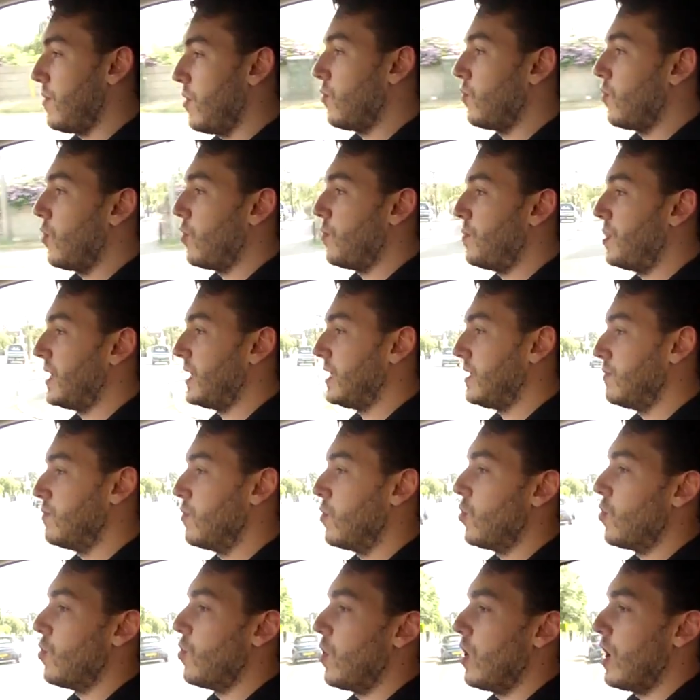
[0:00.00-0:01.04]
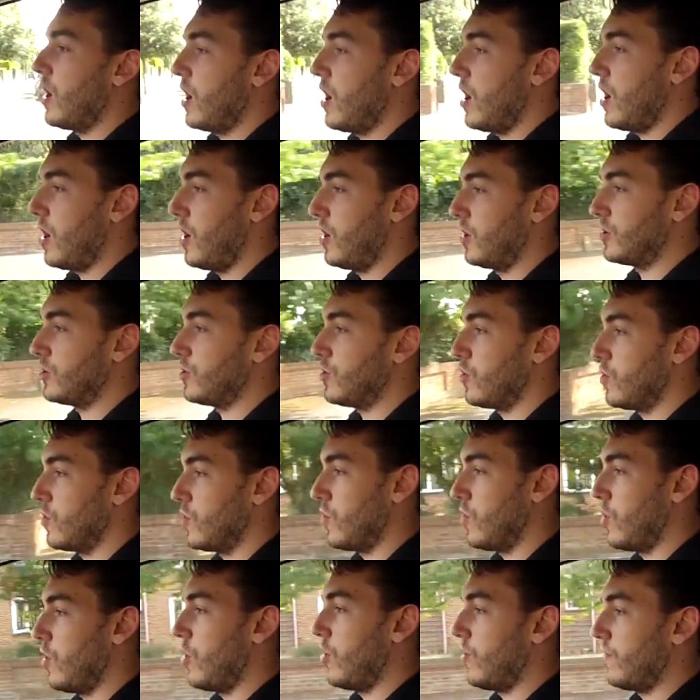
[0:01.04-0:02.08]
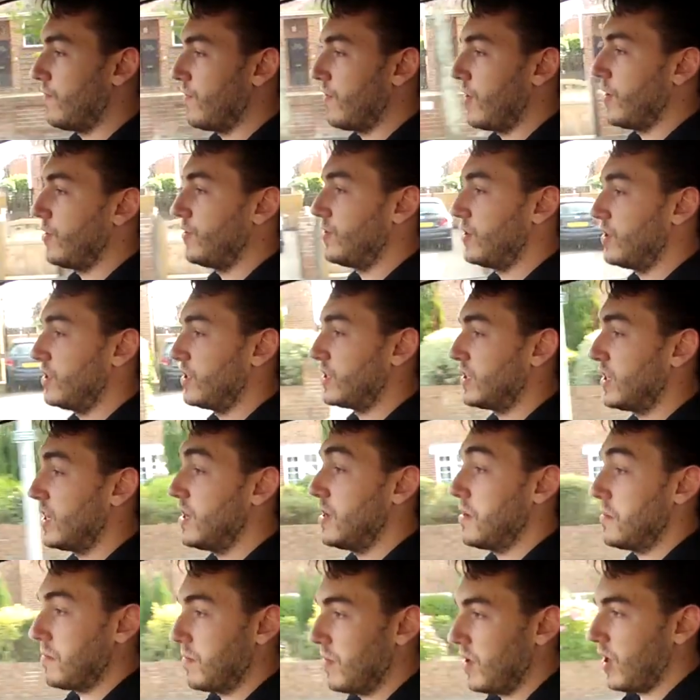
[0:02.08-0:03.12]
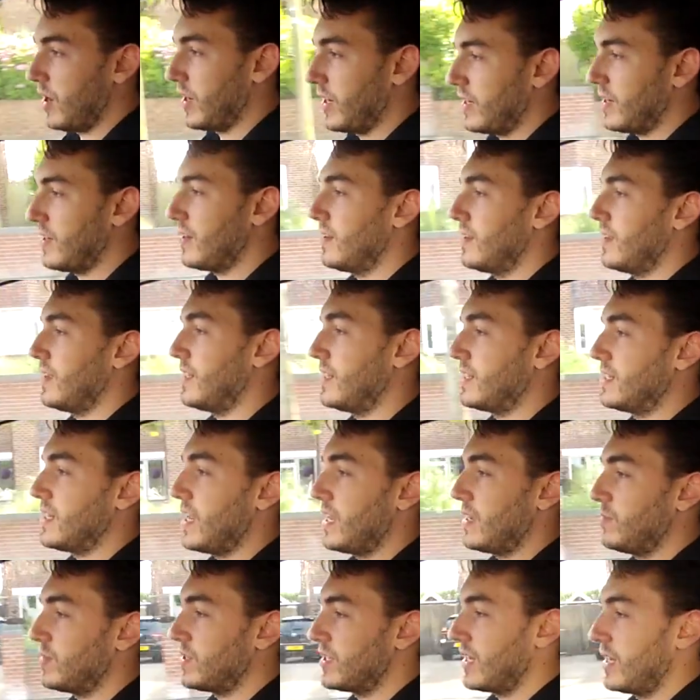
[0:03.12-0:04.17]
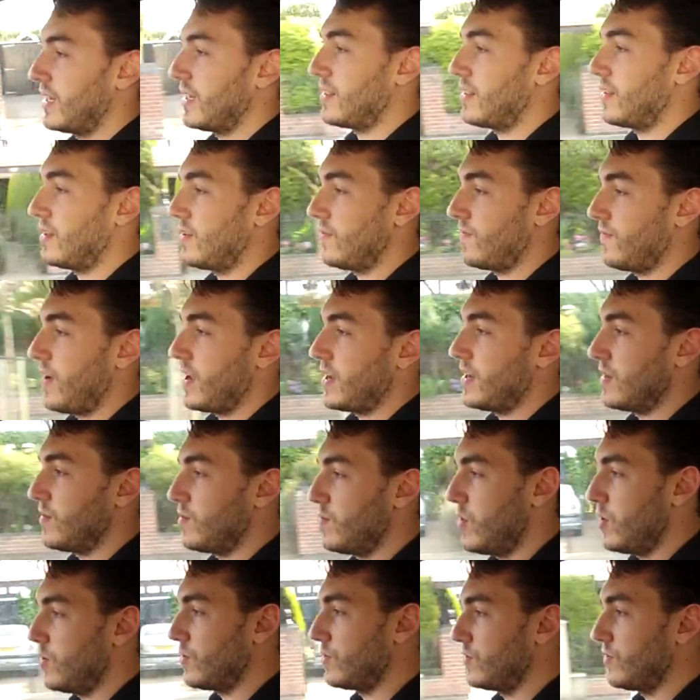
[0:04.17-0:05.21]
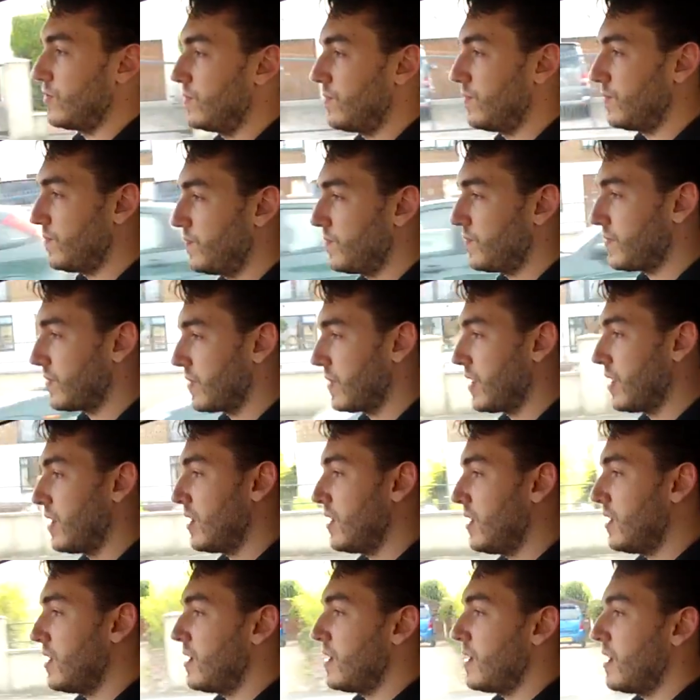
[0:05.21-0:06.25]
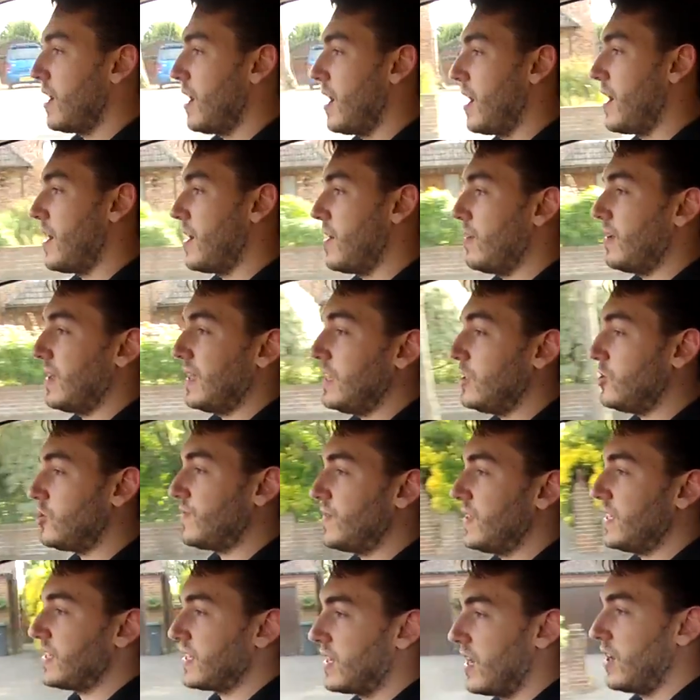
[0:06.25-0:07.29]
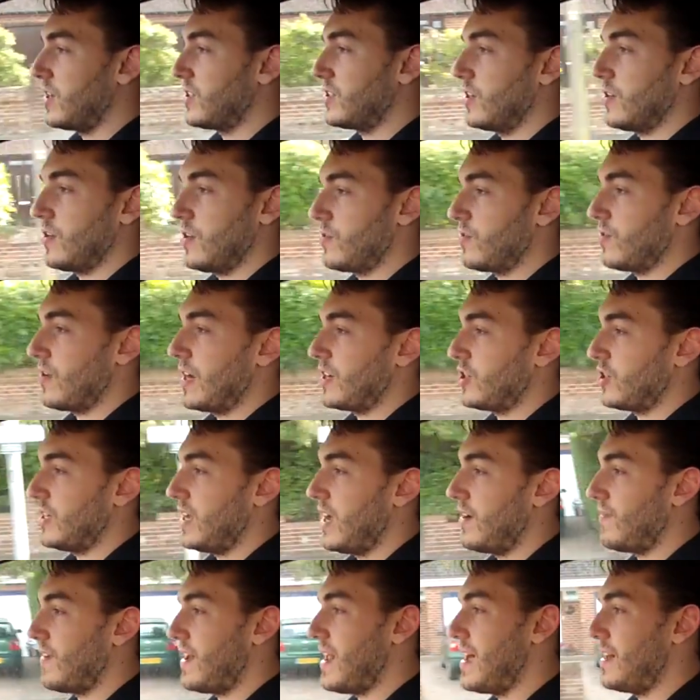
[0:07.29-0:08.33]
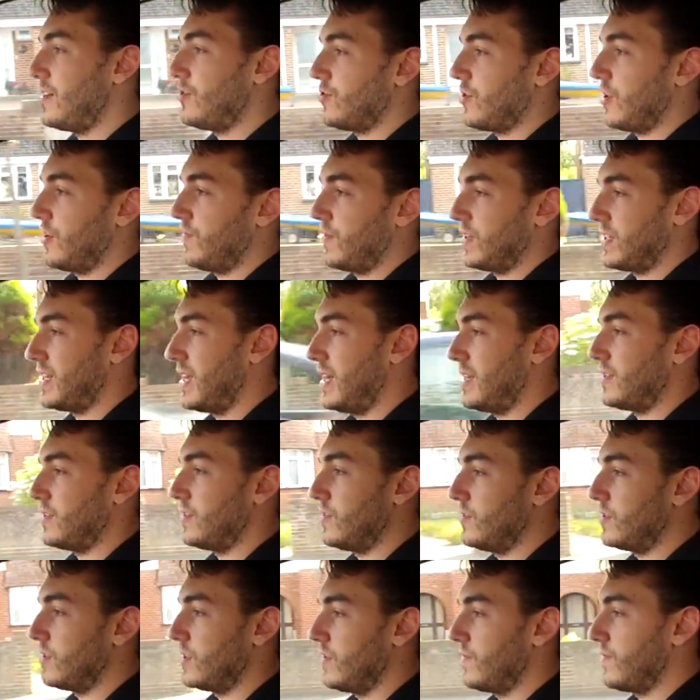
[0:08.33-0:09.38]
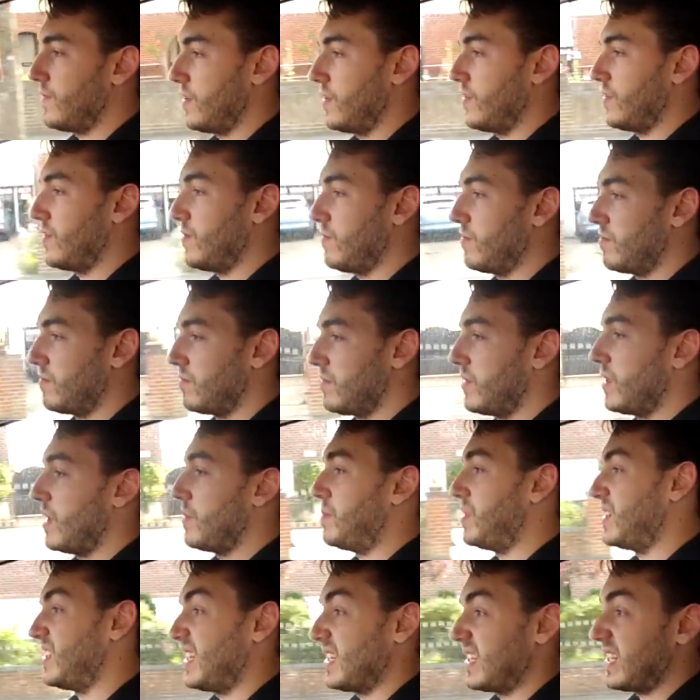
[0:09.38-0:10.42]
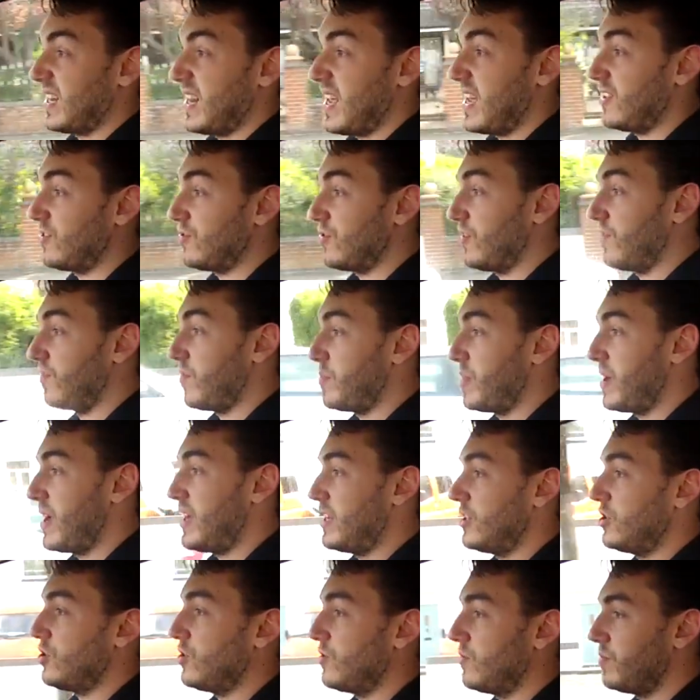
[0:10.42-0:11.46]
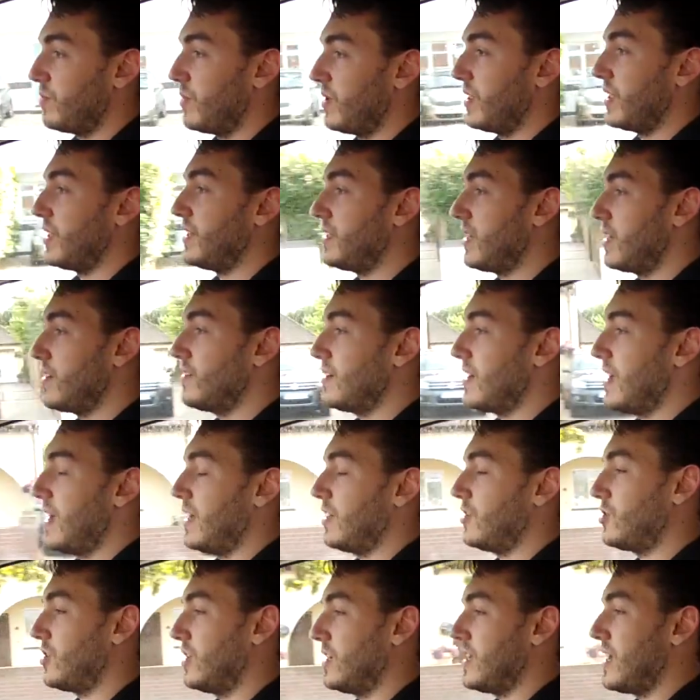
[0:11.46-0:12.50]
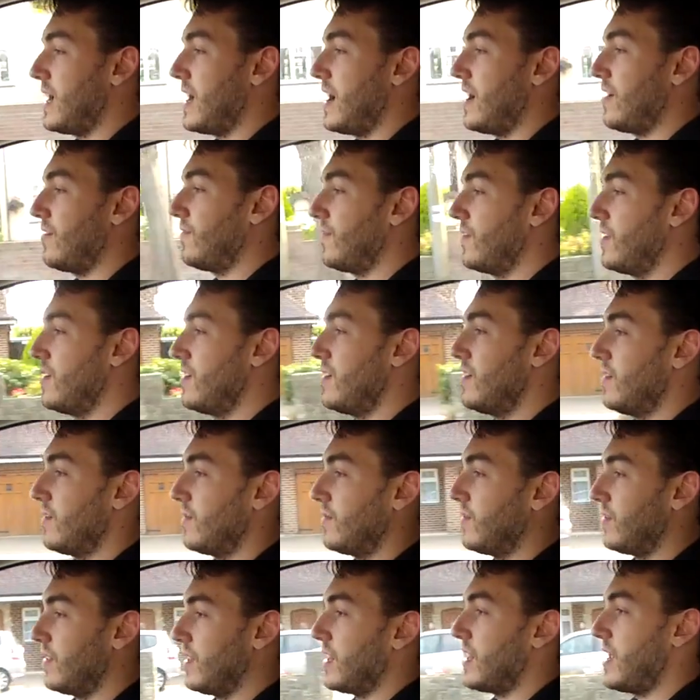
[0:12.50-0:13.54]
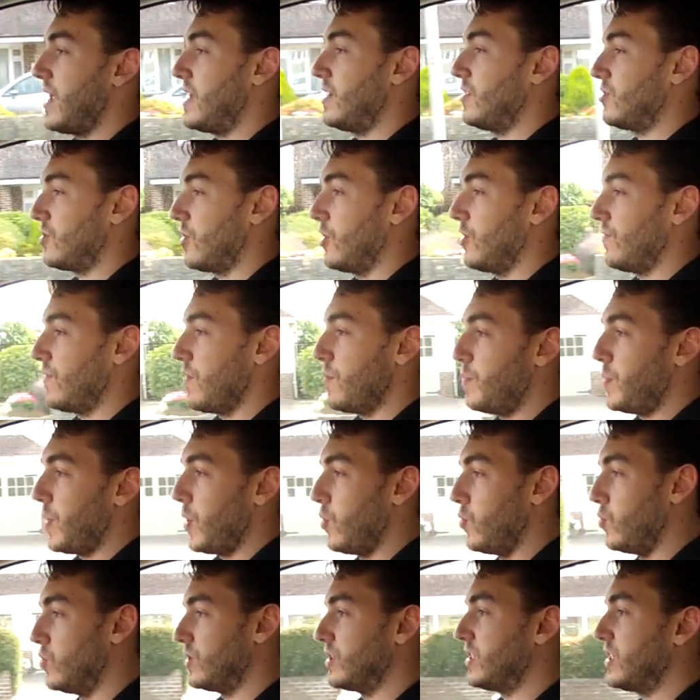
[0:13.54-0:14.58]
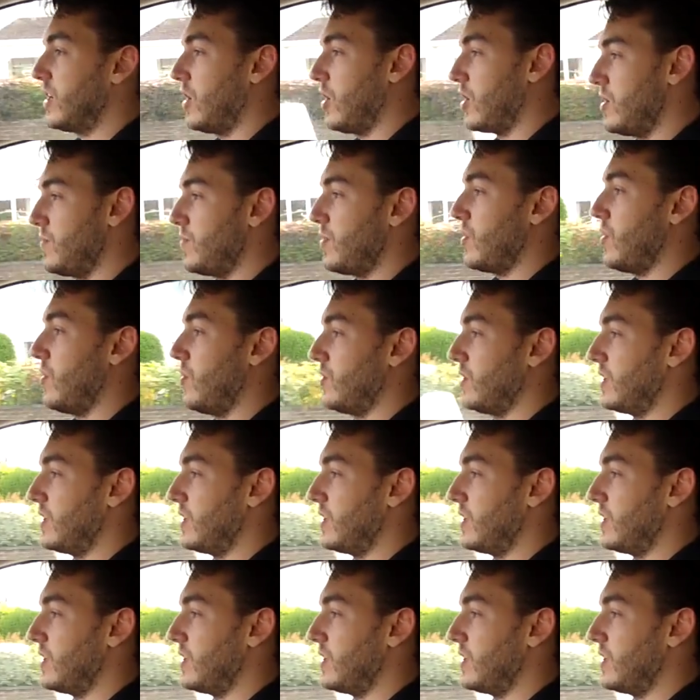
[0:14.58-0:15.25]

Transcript: Will be more hardcore off-roaders like its namesake, the Defender model. Each of these cars no longer actually have Land Rover tattooed to the front of them. They possess a Land Rover badge, but they don't actually have the Land Rover bold type on